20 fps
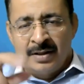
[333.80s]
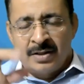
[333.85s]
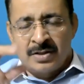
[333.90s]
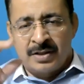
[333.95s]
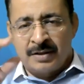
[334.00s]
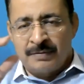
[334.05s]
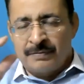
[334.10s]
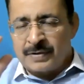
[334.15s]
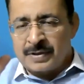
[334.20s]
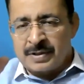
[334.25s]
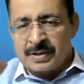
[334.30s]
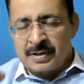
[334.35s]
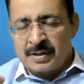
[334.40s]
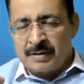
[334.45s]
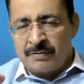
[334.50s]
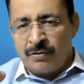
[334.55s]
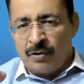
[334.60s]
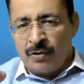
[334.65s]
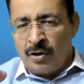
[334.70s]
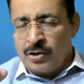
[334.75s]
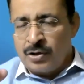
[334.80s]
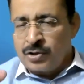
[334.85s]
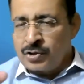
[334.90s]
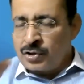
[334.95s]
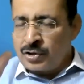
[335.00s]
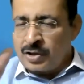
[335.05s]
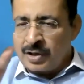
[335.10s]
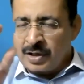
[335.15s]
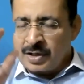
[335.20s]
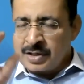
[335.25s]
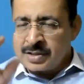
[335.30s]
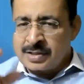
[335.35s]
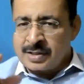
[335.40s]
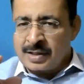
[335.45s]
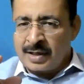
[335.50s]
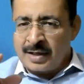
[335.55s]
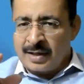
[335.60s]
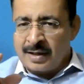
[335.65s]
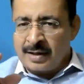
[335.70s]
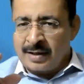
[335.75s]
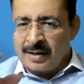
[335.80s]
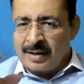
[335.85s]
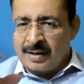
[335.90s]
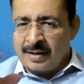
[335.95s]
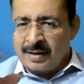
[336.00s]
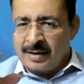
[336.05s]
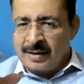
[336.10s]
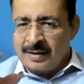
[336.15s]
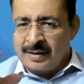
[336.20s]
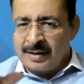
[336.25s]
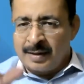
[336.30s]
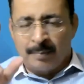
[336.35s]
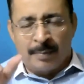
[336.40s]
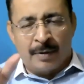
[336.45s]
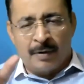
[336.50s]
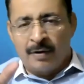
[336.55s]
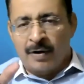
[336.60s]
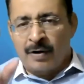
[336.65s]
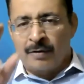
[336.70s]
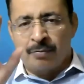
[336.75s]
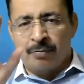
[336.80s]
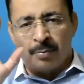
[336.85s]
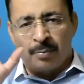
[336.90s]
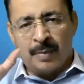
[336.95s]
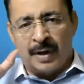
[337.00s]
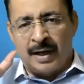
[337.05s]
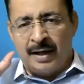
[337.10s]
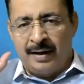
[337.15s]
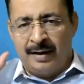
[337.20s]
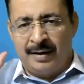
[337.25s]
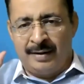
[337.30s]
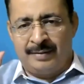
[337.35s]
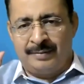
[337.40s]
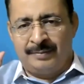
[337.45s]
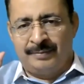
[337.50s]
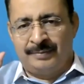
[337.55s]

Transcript: See, first of all, you should understand the power of mind.